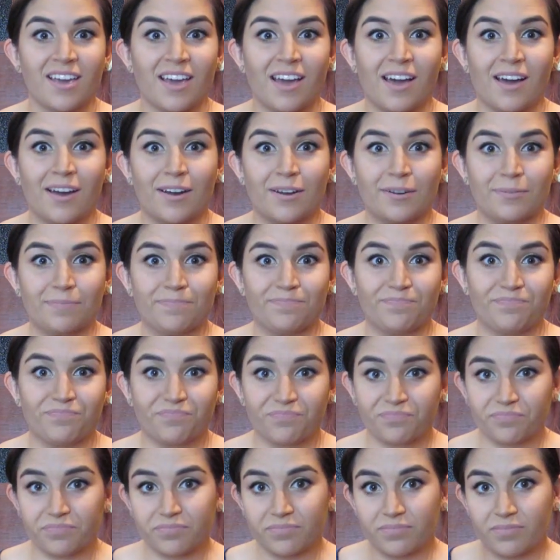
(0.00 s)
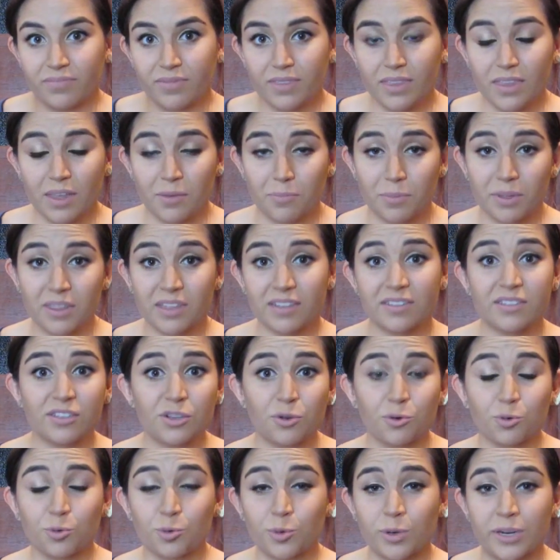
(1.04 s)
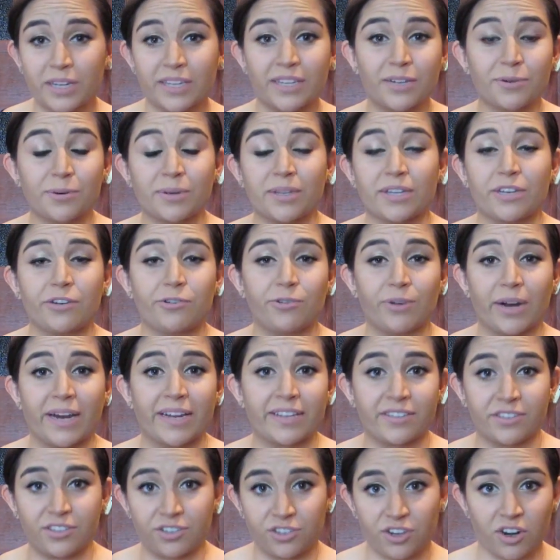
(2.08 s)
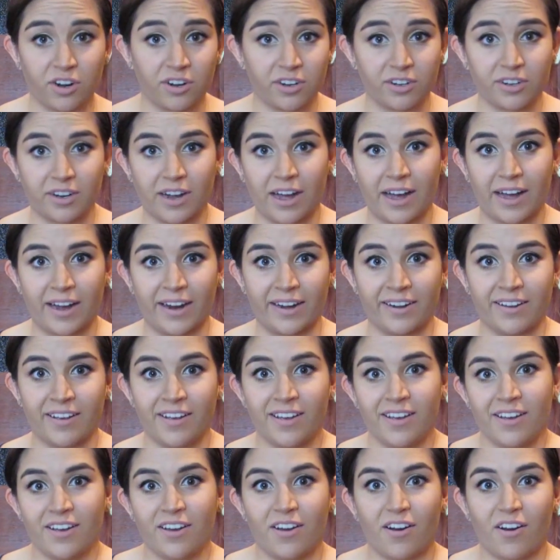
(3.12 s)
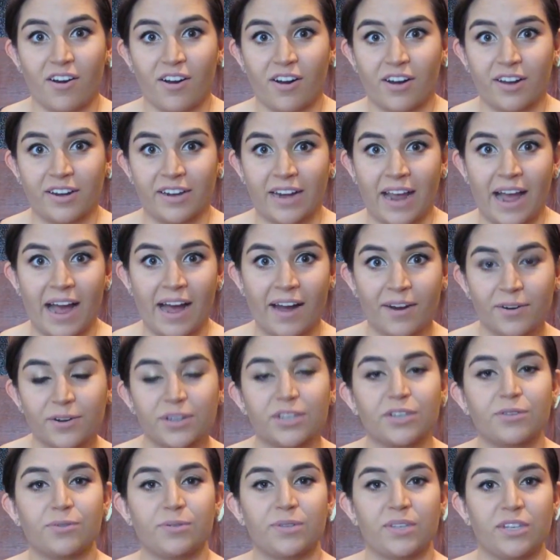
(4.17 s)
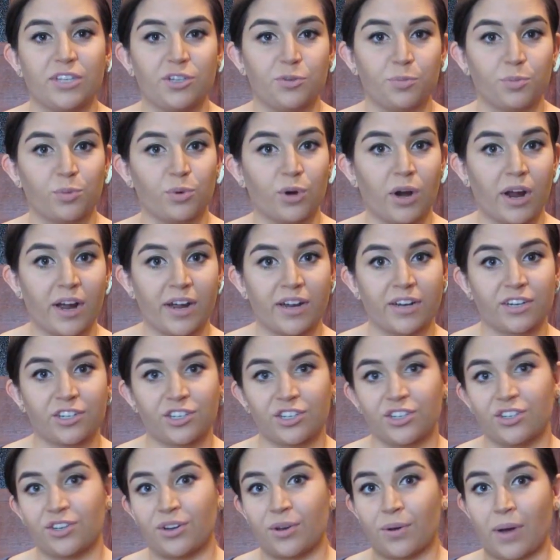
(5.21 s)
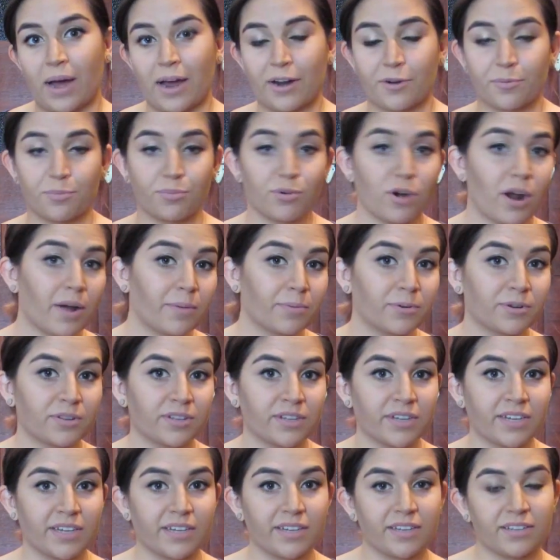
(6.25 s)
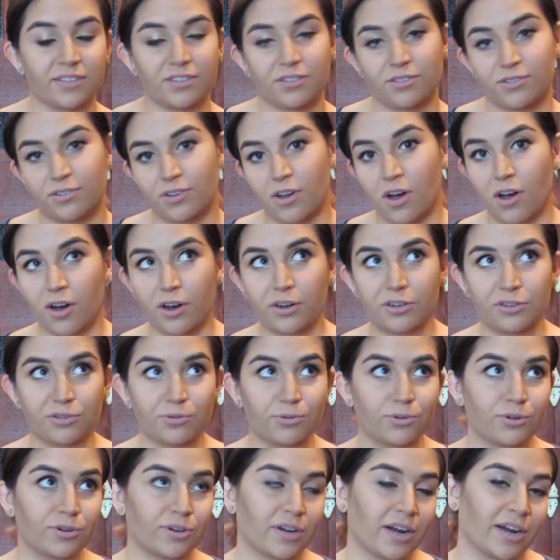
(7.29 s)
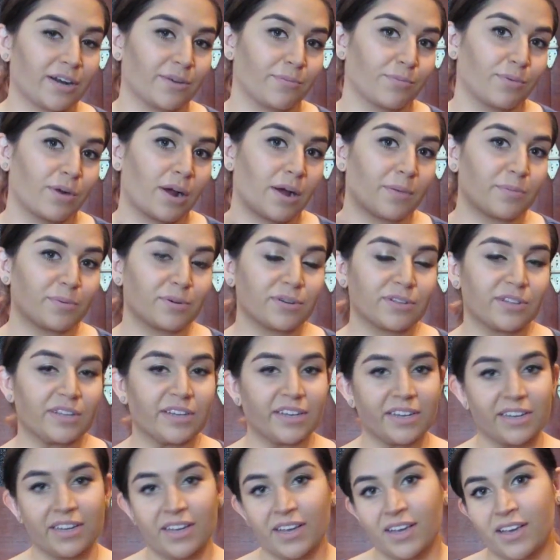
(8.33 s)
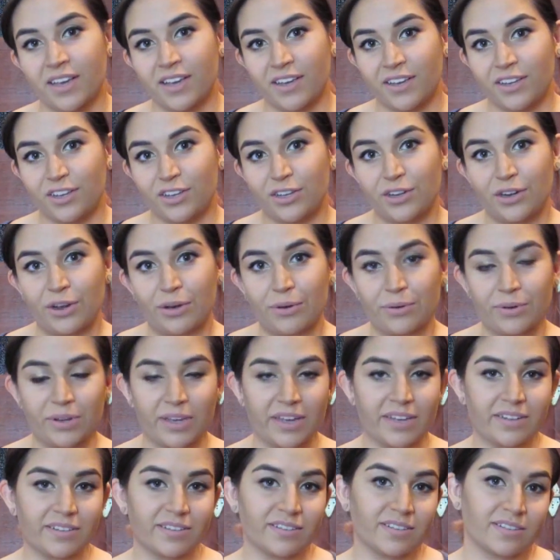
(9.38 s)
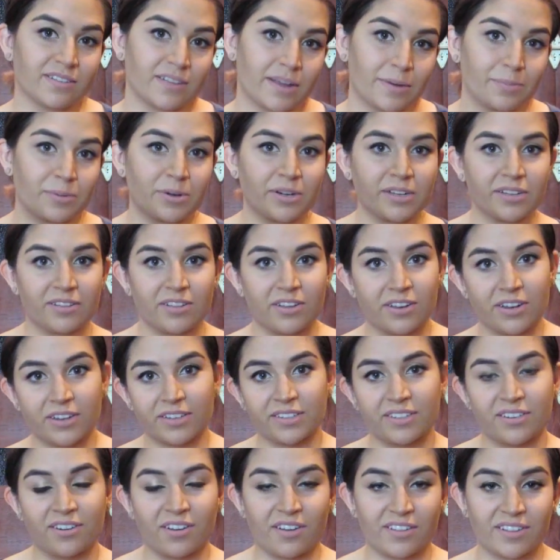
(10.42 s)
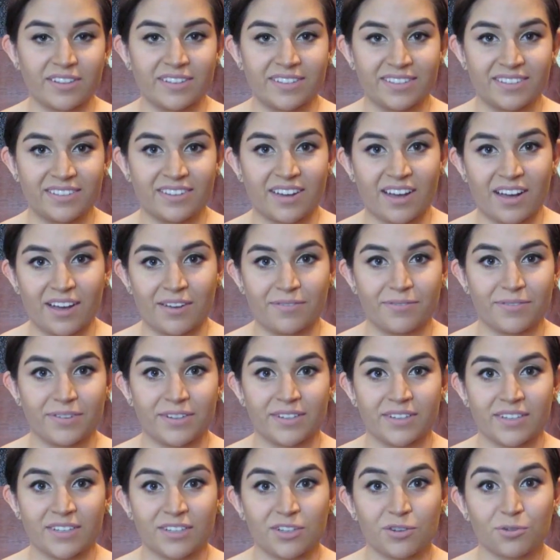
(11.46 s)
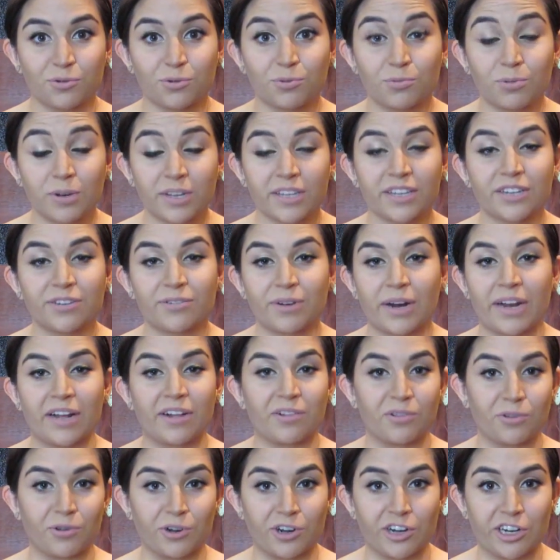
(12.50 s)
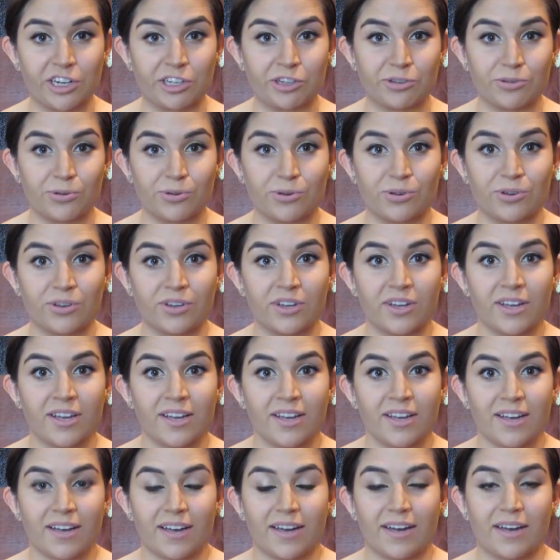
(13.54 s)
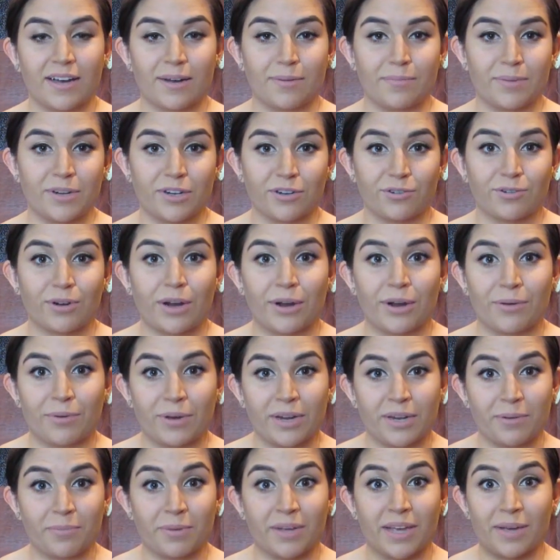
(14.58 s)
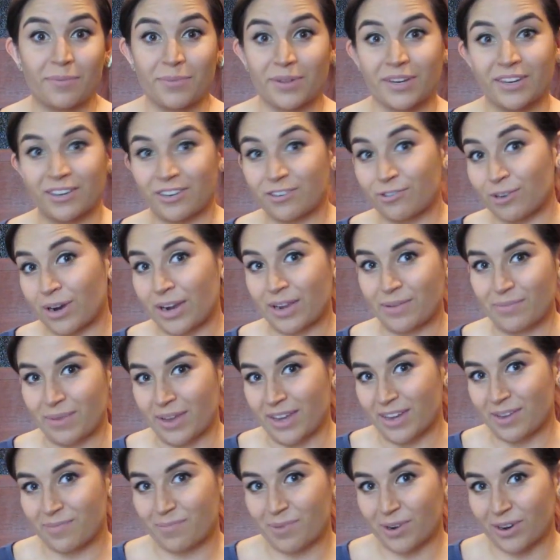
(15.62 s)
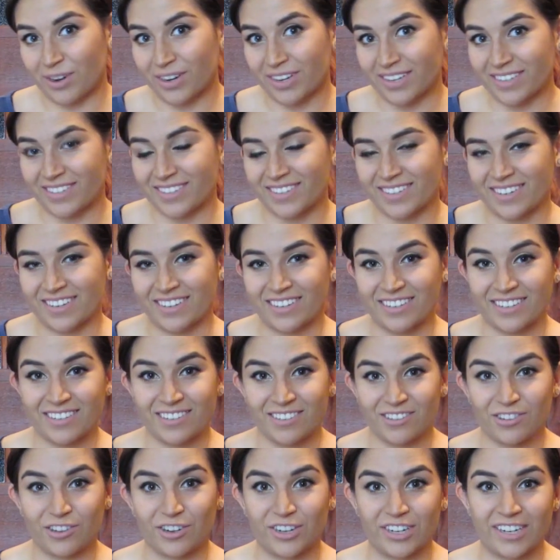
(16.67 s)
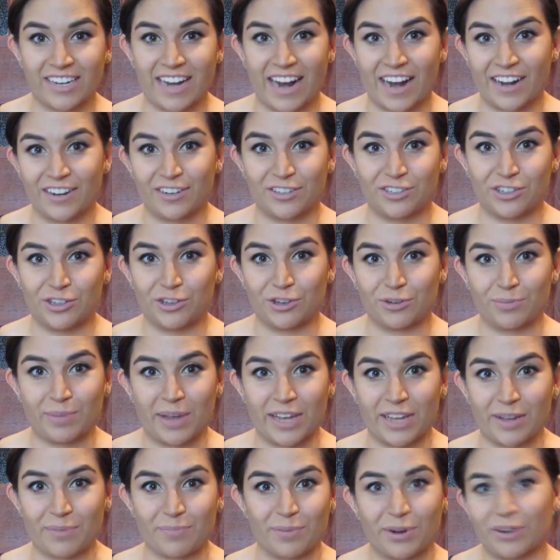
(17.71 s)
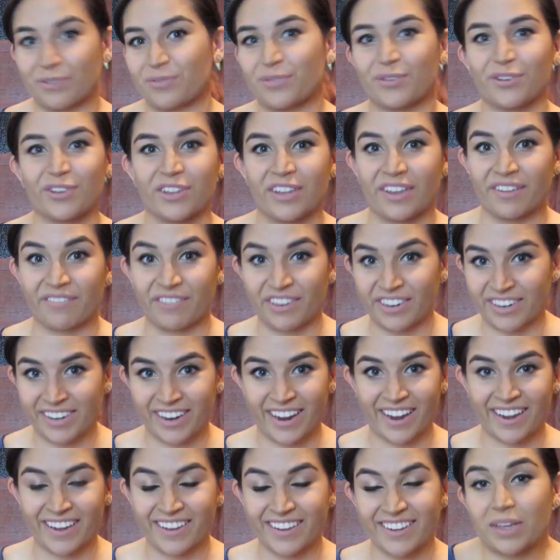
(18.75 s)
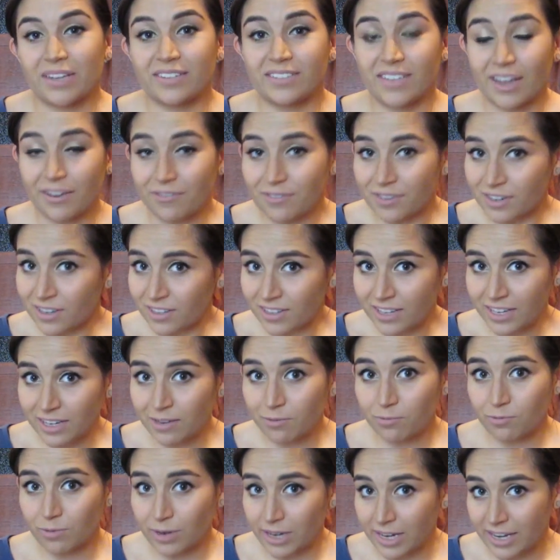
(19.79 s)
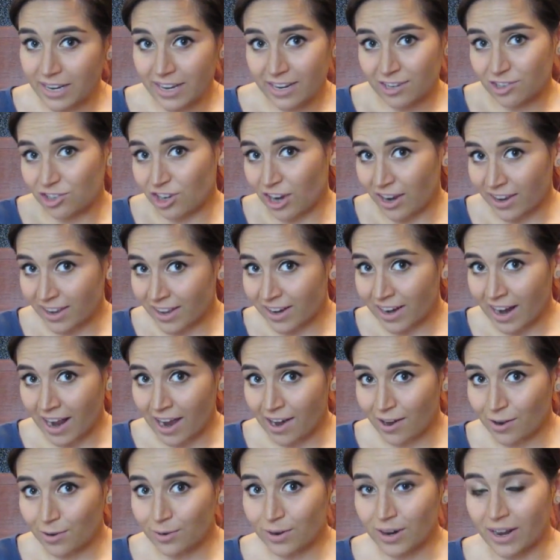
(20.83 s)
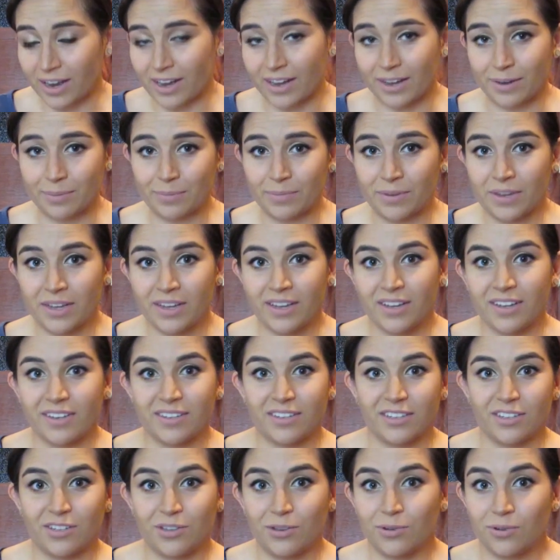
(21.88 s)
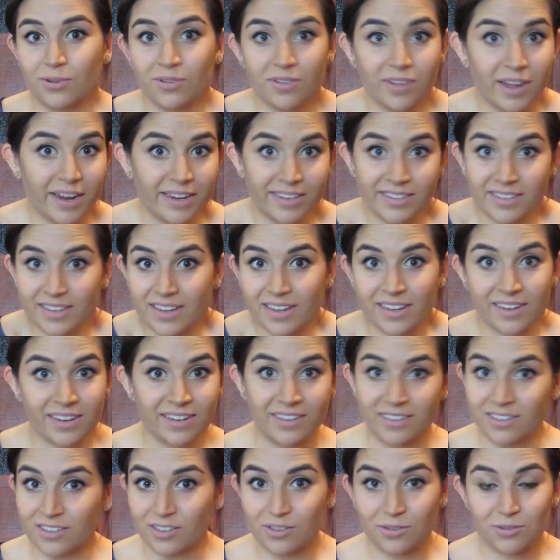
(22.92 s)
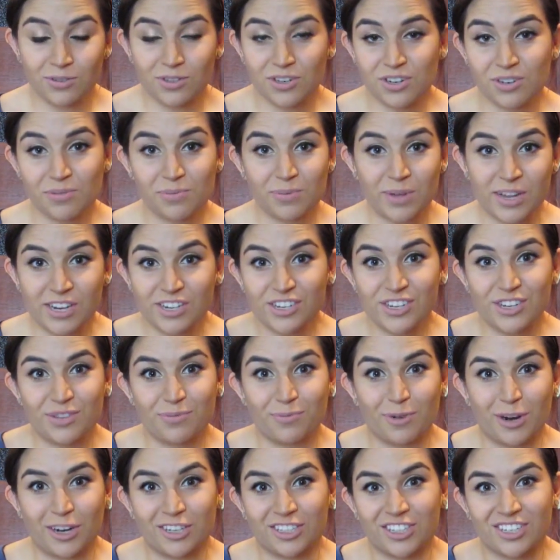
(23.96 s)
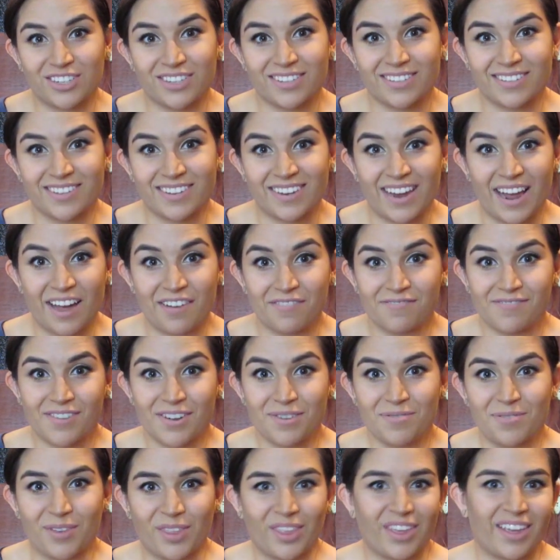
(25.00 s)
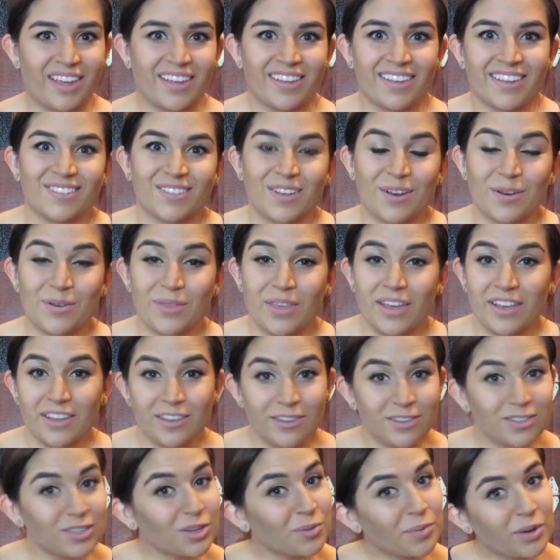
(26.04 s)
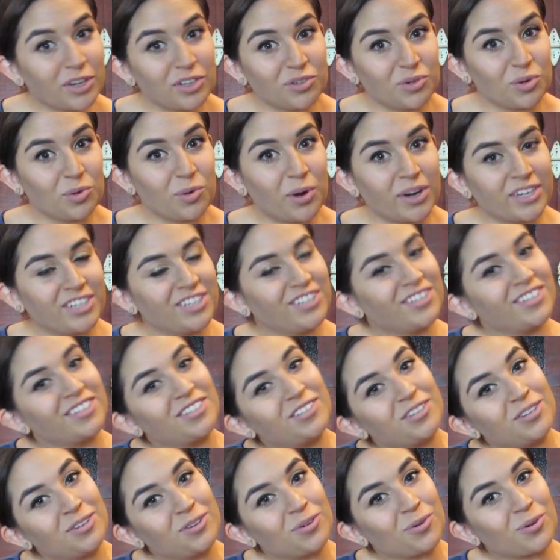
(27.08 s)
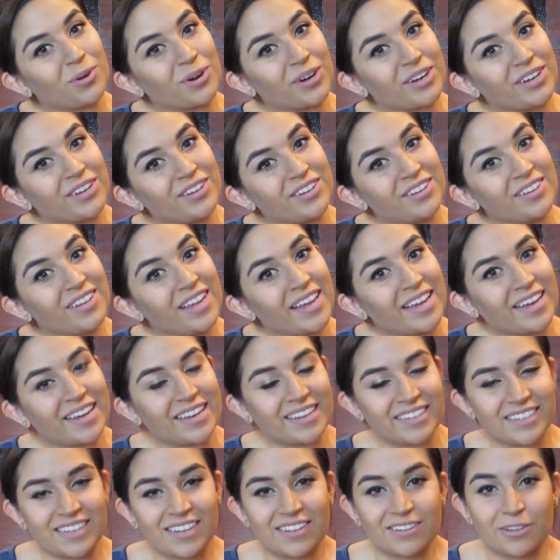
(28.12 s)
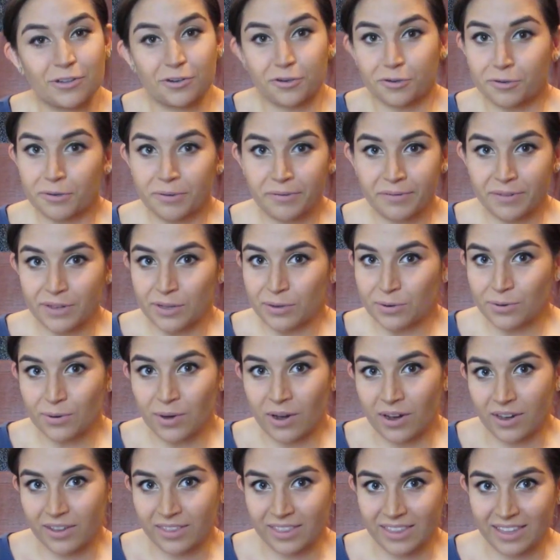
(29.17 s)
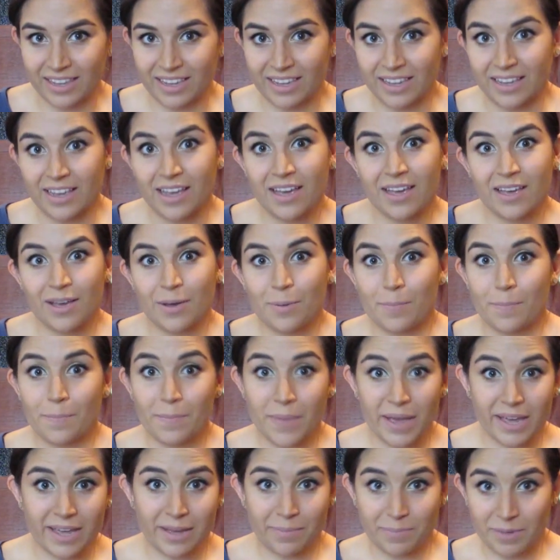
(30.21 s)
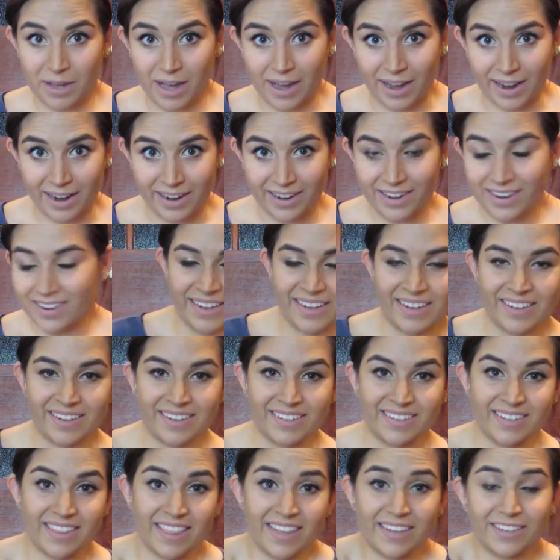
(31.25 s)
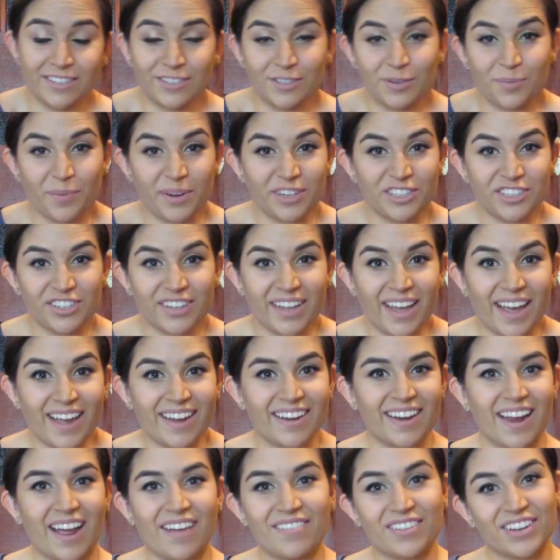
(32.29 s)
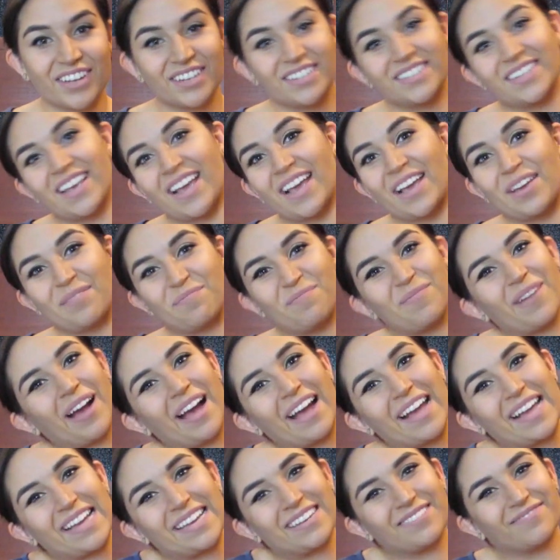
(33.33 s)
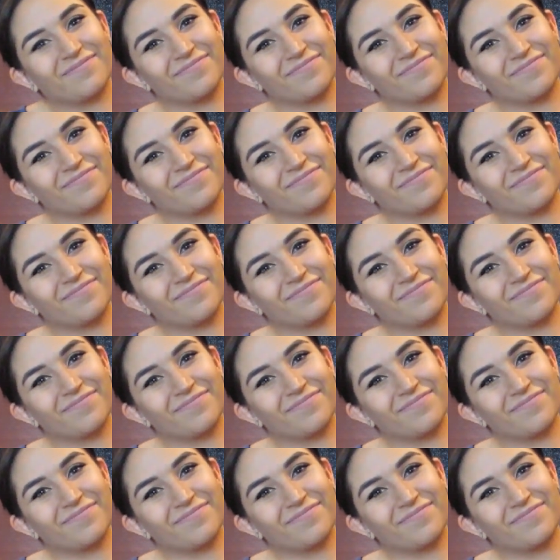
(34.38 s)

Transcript: But this is a really, really great starter guide on how to use each brush, you know, how to properly contour, how to properly, you know, get celebrity looks and all this stuff. It's a really great learning tool and a great way to become a great makeup artist and learning how to do your makeup perfectly every day. Definitely read it, check it out, utilize it, and use your Blushies brushes and have fun with it. So thank you so much for watching this tutorial and a little review on the makeup guide, and thanks so much again. Have a good day. Bye.